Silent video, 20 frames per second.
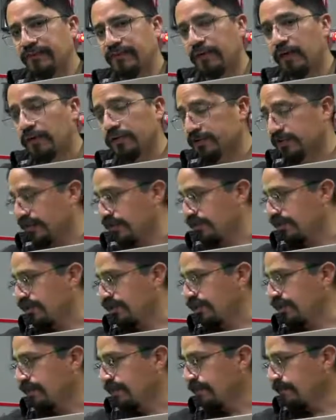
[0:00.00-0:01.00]
voltage.
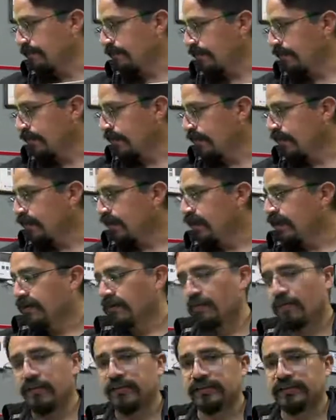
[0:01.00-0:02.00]

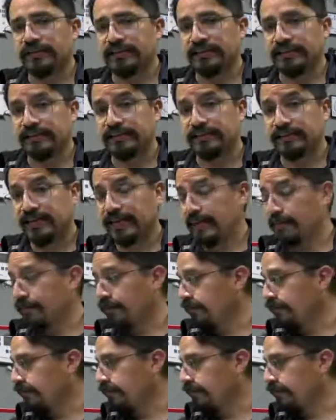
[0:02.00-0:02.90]
Once it's stable,